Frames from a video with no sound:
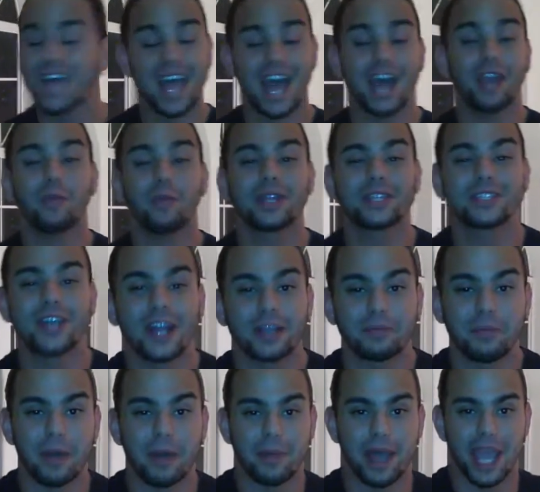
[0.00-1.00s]
I don't want to talk
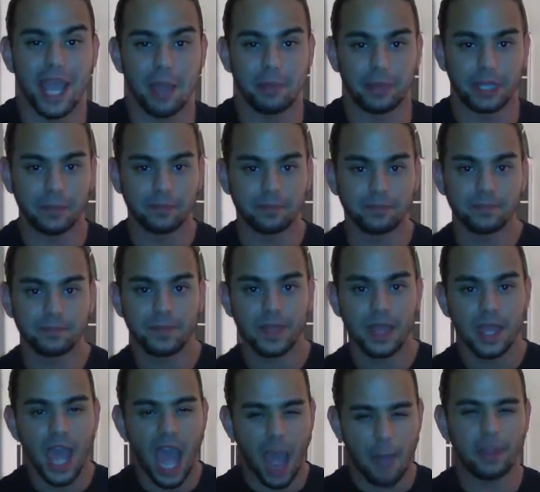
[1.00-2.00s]
about Miami.
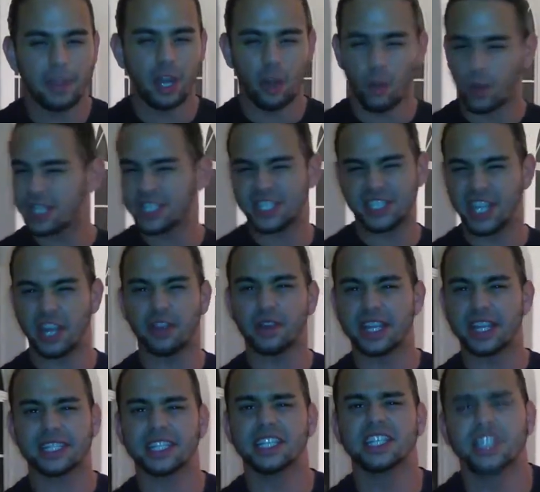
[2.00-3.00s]
I mean, are we
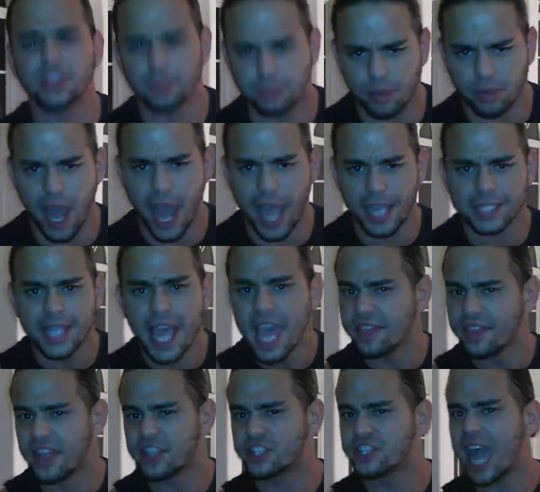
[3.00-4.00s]
seriously surprised
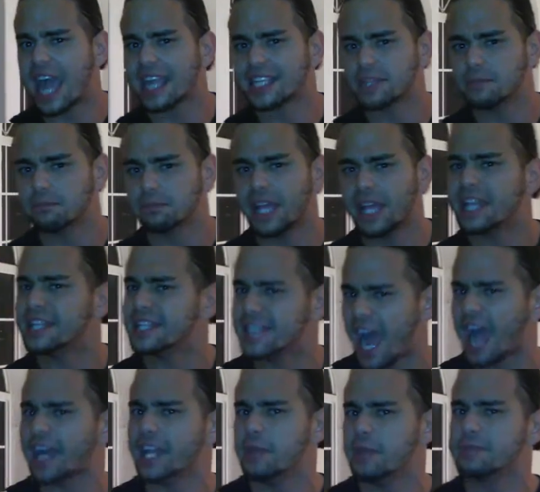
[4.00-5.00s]
that Jaxen Blade
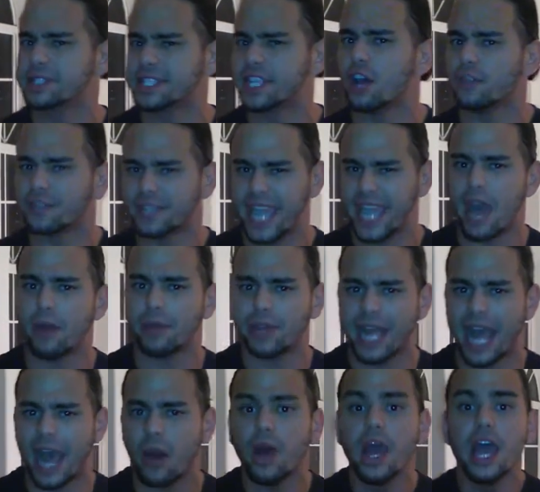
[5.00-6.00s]
got himself
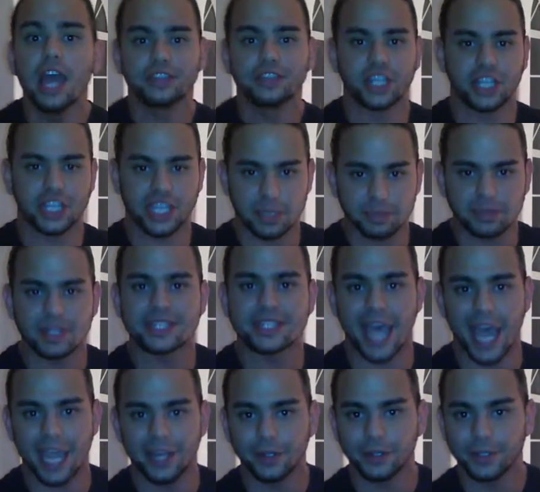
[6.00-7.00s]
counted out to keep the
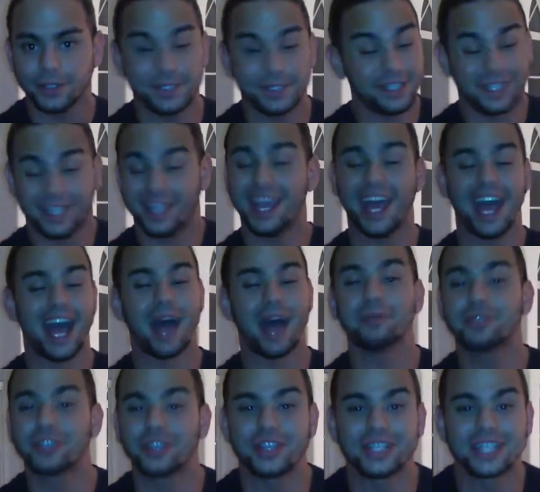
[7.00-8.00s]
title?
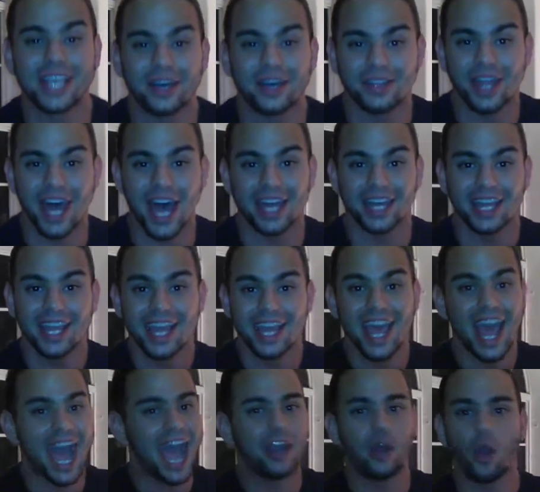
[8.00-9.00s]
I'm sure as hell not.
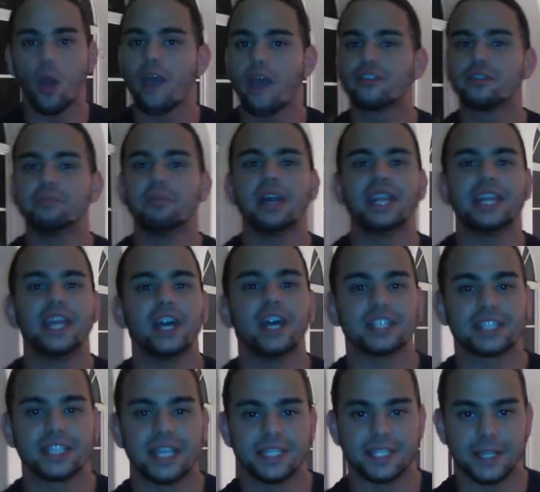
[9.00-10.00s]
I know everybody
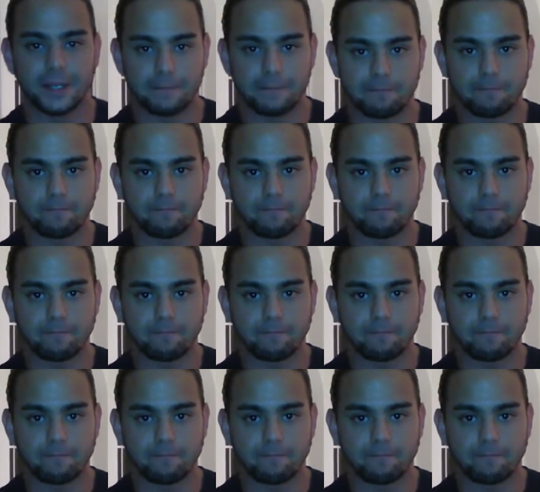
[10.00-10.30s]
else isn't.